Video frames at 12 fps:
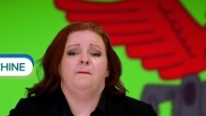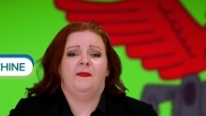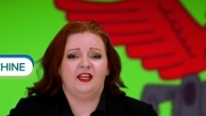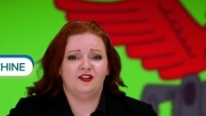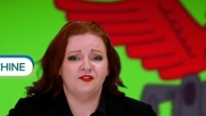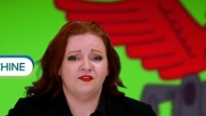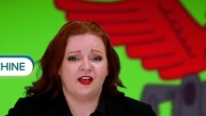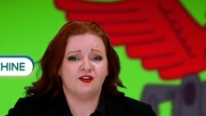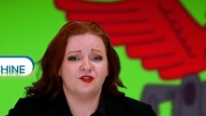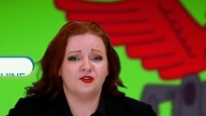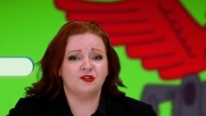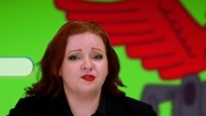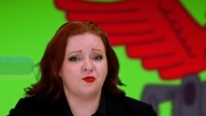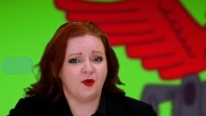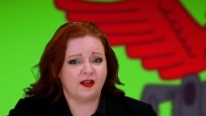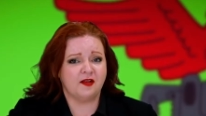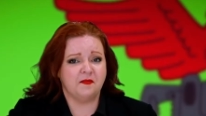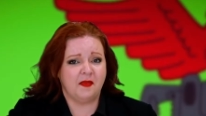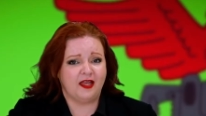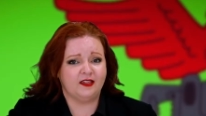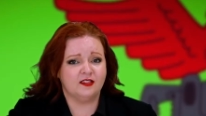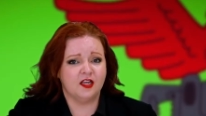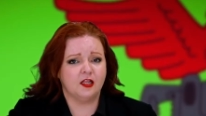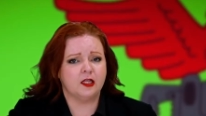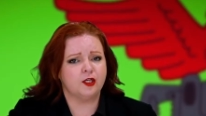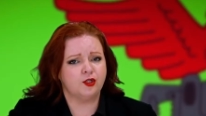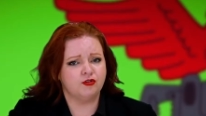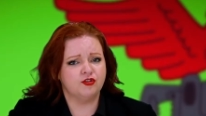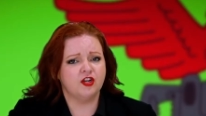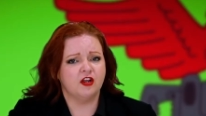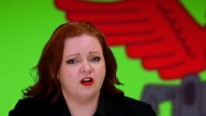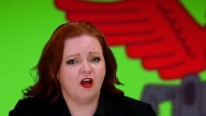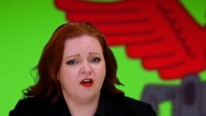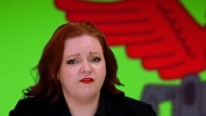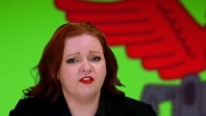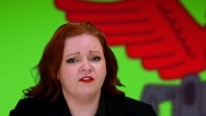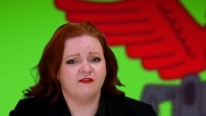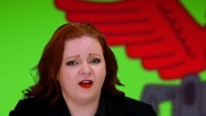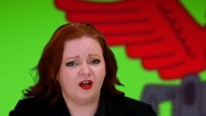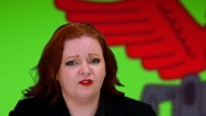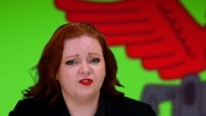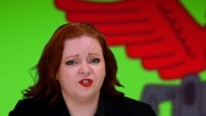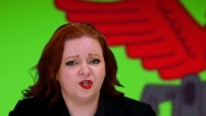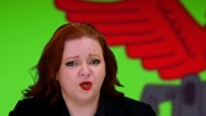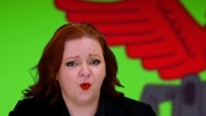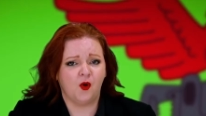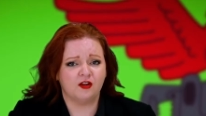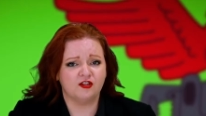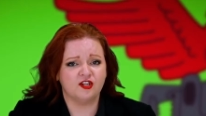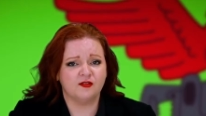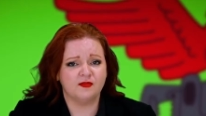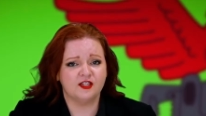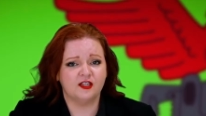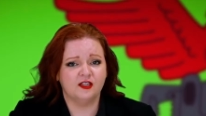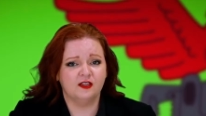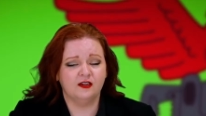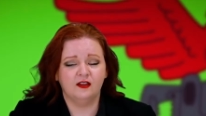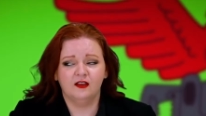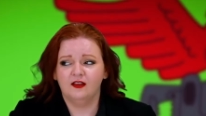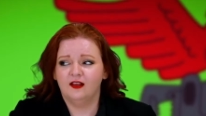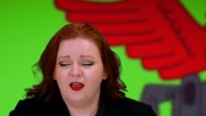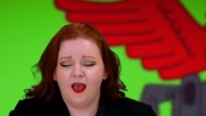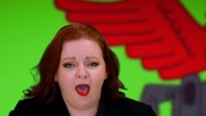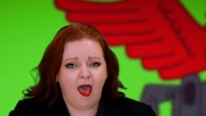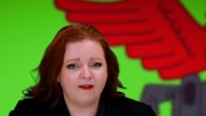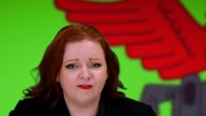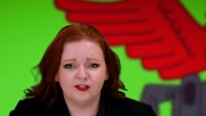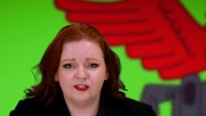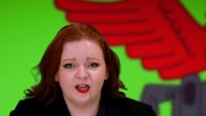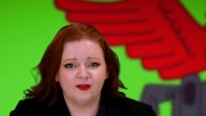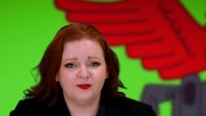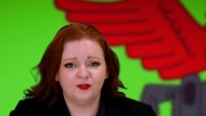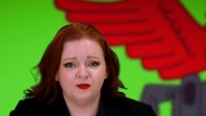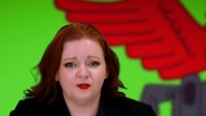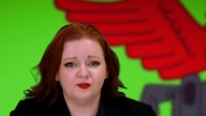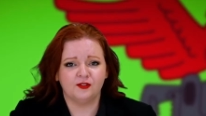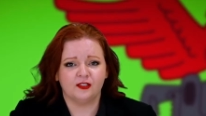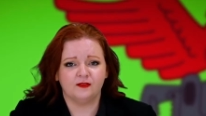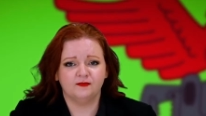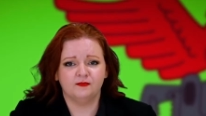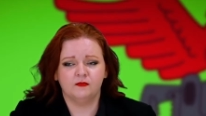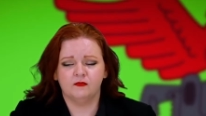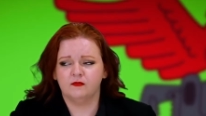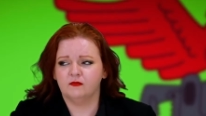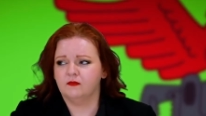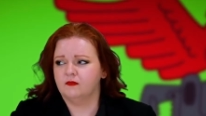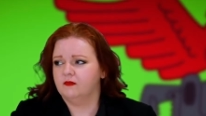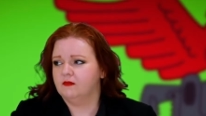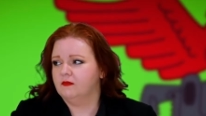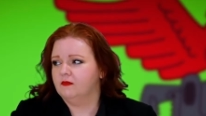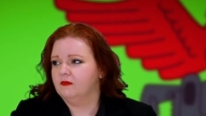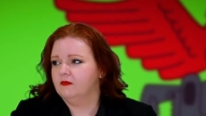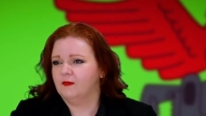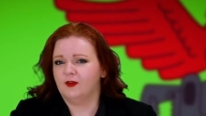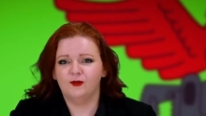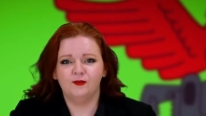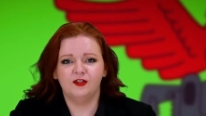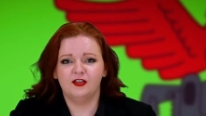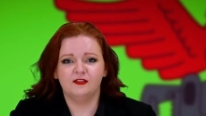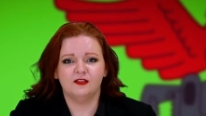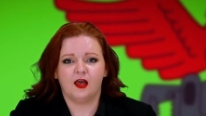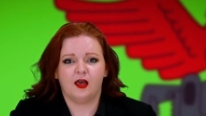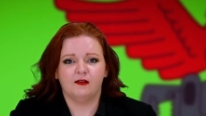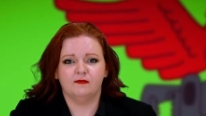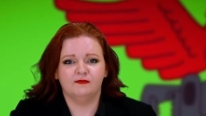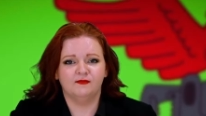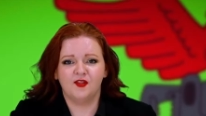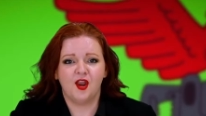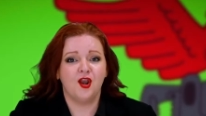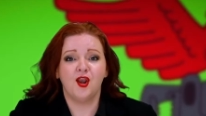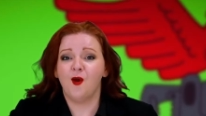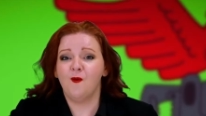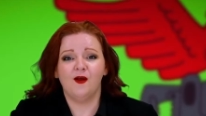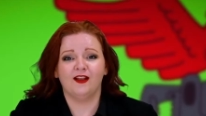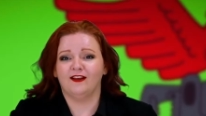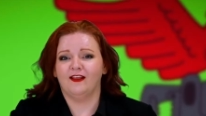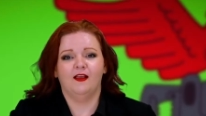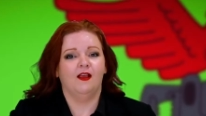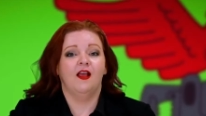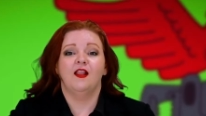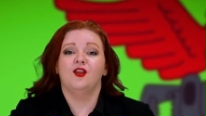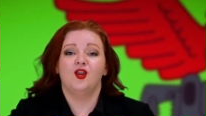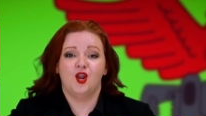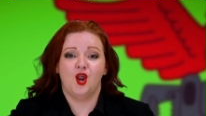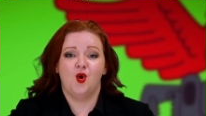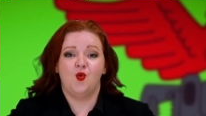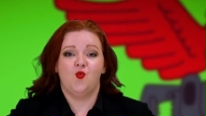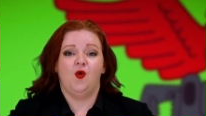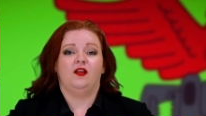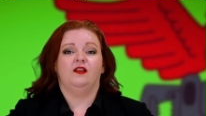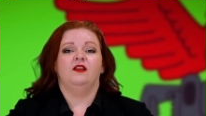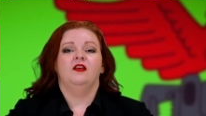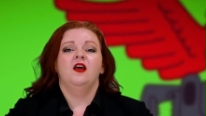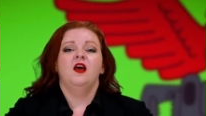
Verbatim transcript: manufacturers recommend that you shut off the valves to your washing machine every time you use it. Who does that? No one, no one.